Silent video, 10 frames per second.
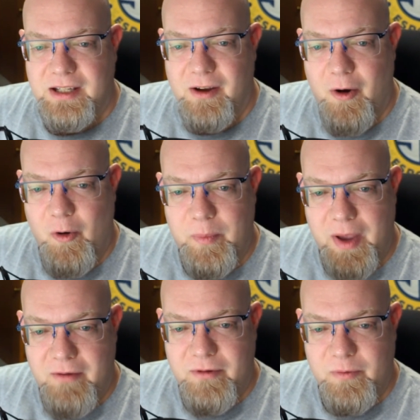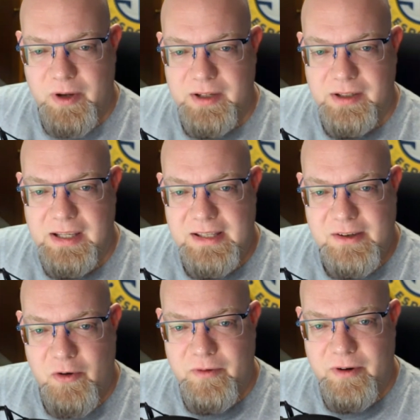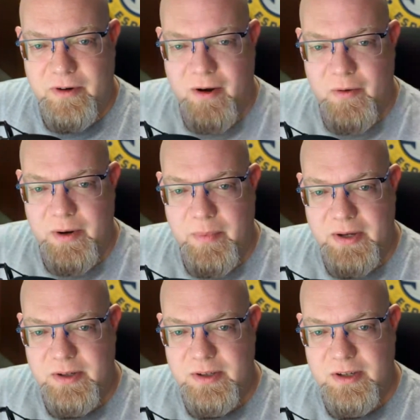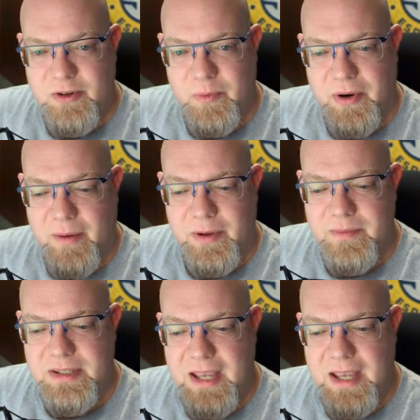I hope everyone gets over their own imposter syndrome problems